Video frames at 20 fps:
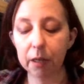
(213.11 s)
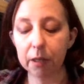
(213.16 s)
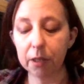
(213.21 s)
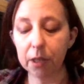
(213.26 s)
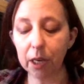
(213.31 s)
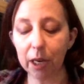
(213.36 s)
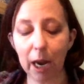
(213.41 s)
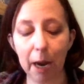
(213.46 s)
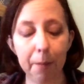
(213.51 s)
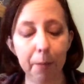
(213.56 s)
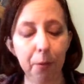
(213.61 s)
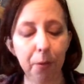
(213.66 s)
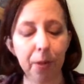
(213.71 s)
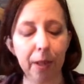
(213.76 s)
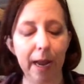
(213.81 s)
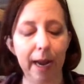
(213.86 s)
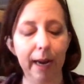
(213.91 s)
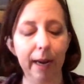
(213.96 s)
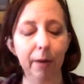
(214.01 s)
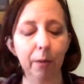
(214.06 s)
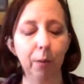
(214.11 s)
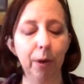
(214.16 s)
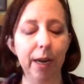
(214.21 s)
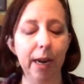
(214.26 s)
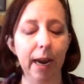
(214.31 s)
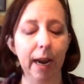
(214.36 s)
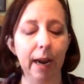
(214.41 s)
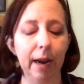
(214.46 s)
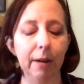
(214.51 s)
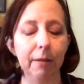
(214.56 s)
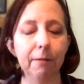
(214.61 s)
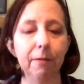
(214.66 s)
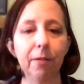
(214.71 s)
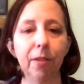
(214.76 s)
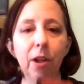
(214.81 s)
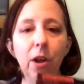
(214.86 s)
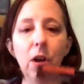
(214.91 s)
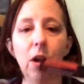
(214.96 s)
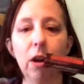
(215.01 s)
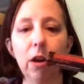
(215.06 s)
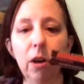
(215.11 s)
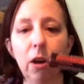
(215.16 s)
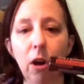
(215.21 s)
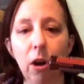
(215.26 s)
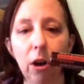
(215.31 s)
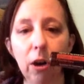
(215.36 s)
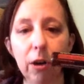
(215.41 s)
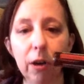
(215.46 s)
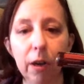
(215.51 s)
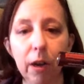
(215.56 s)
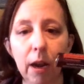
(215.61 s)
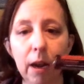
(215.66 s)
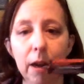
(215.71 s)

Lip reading: To couple that, we have the On Guard